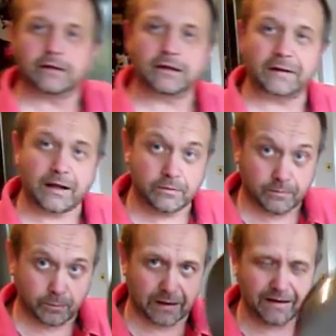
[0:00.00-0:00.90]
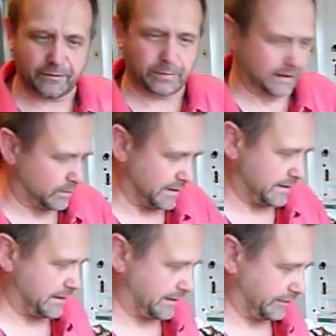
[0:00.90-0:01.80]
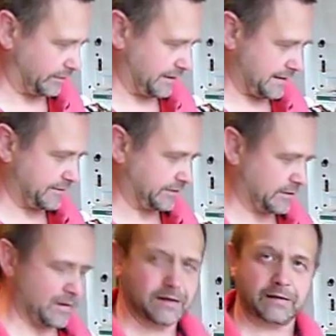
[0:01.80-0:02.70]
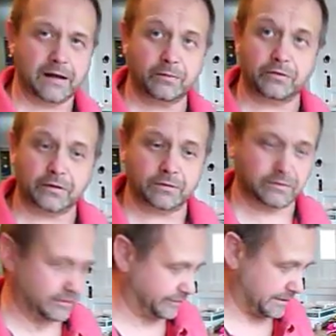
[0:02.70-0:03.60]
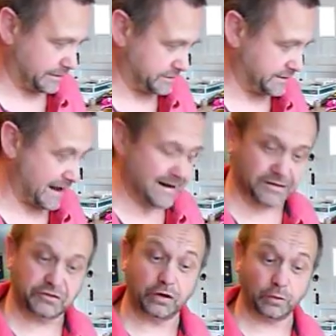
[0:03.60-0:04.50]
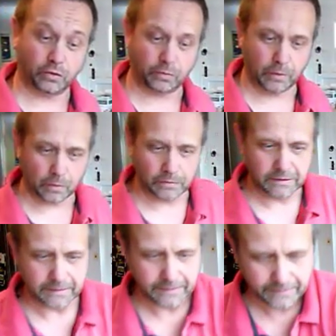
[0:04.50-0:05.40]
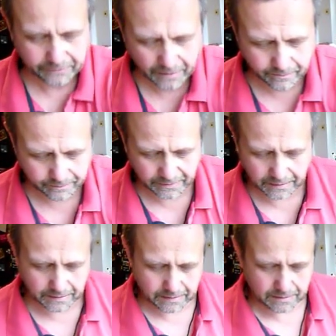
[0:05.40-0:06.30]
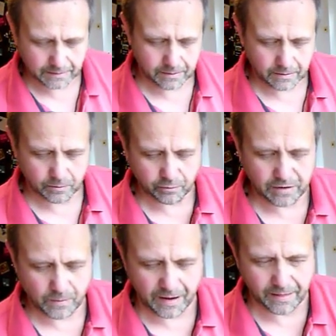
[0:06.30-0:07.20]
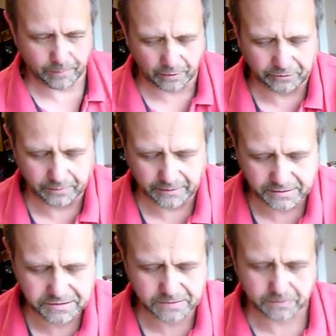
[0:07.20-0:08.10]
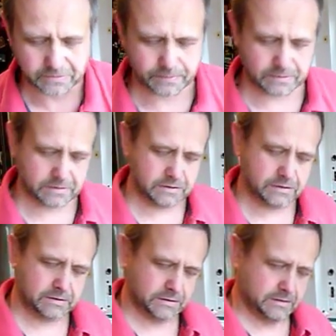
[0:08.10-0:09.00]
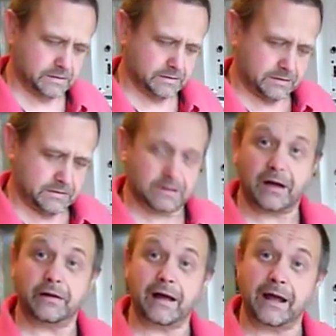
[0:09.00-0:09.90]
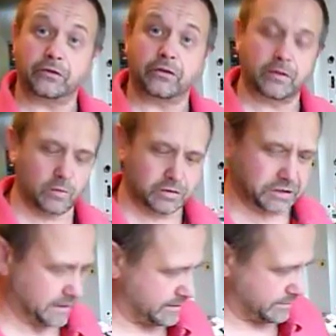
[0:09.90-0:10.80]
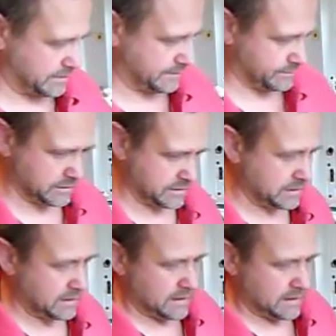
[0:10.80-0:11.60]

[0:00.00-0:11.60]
There we go, we'll have a bigger one. I can see that's going to end in absolute disaster. That is too small. So, re-wet the bottom of this saucepan. Oh, that adds to the washing up, but never mind.